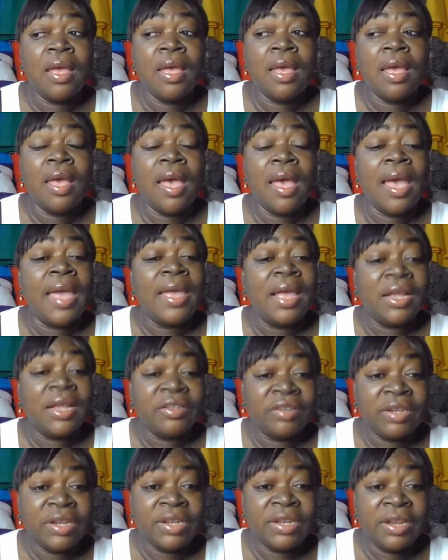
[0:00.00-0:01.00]
I
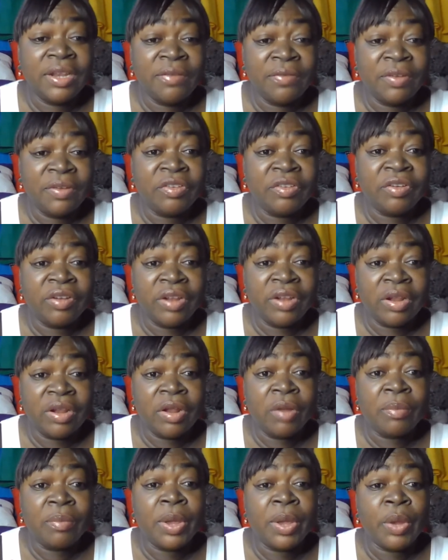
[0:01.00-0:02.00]
actually delivered Jernan
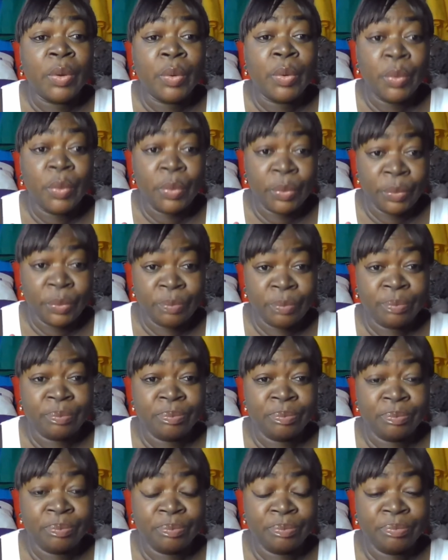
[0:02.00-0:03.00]
on my own.
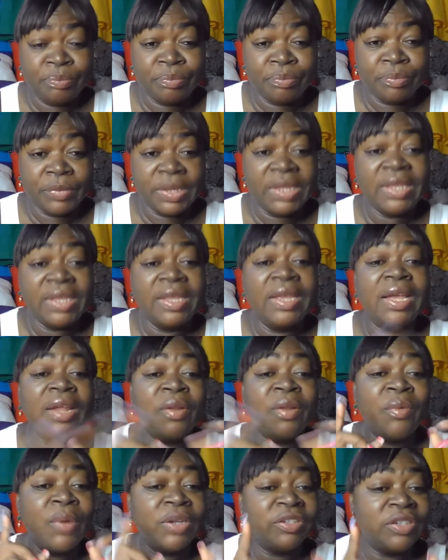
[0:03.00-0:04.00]
You gotta
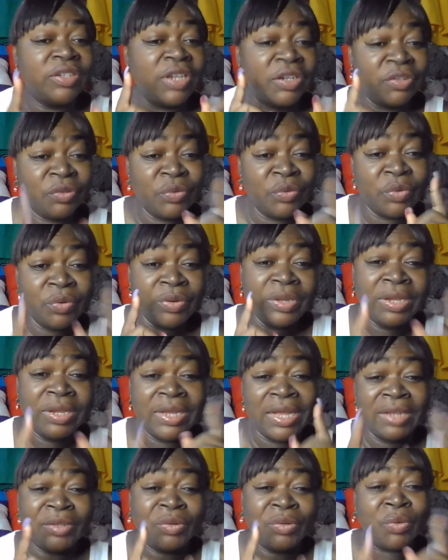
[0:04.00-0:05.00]
watch that story. You
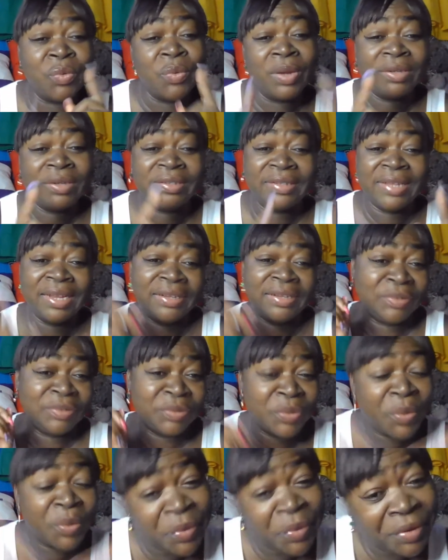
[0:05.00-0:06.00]
got to watch that
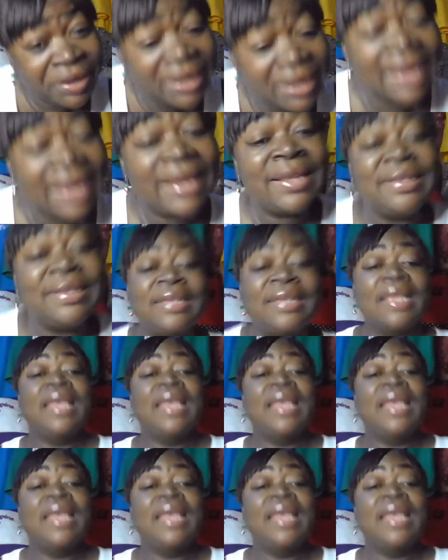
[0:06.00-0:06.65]
story, guys.